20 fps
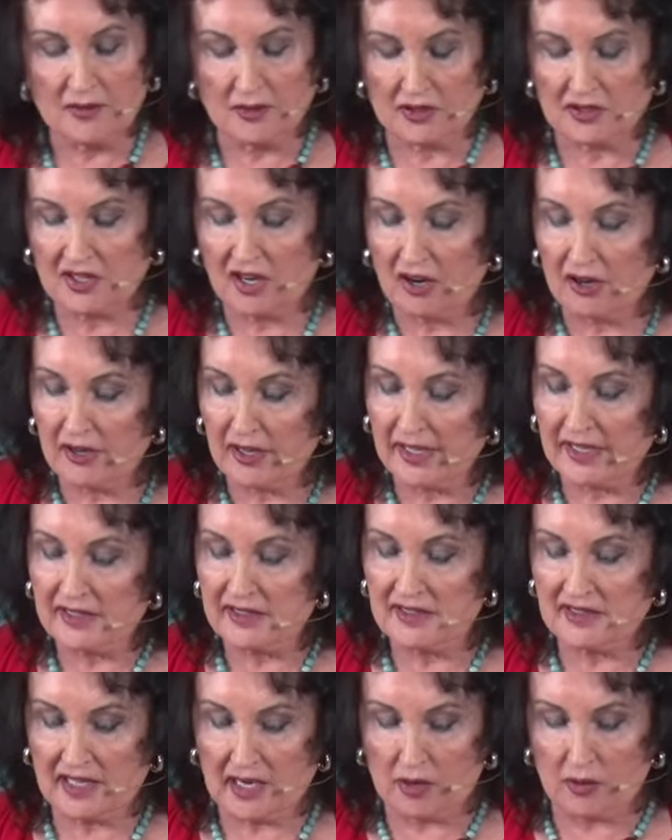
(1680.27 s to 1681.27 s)
there's heartache
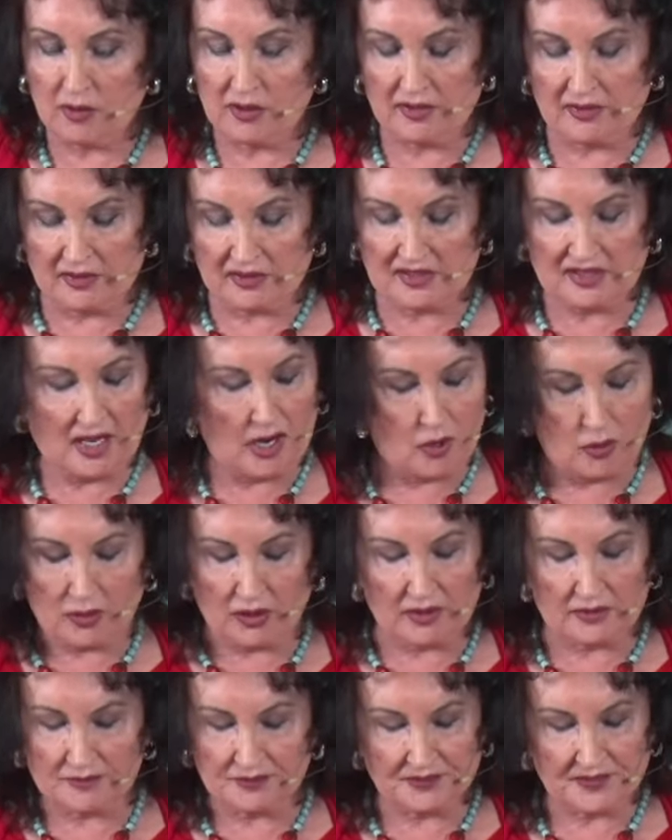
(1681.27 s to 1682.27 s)
and sour, sour